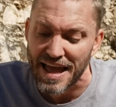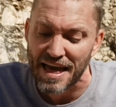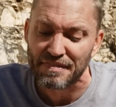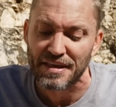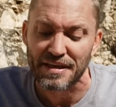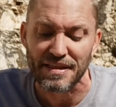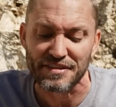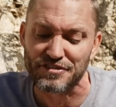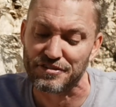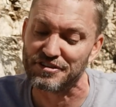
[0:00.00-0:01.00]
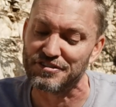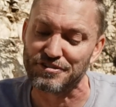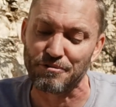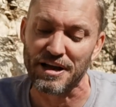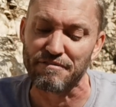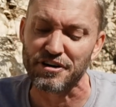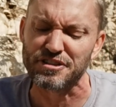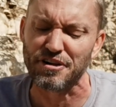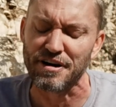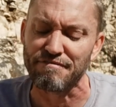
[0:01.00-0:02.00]
And this is great.
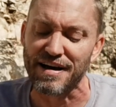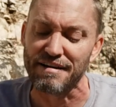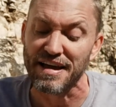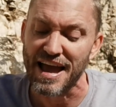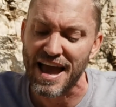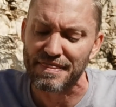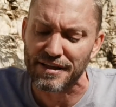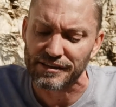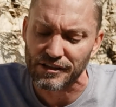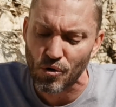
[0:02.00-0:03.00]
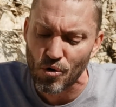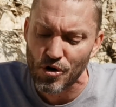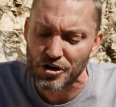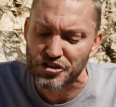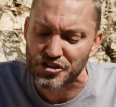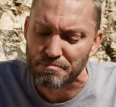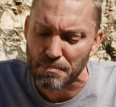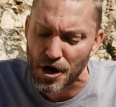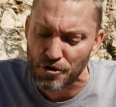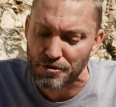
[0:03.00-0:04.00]
Verse 35, and the Lord
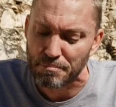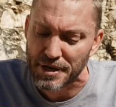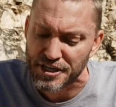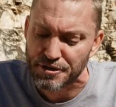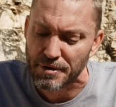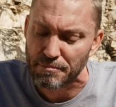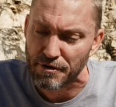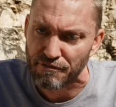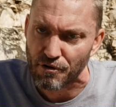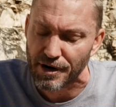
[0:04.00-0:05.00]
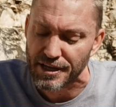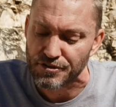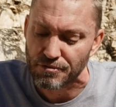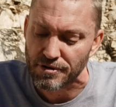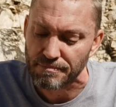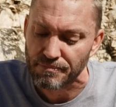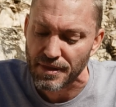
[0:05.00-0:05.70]
smote Benjamin before Israel.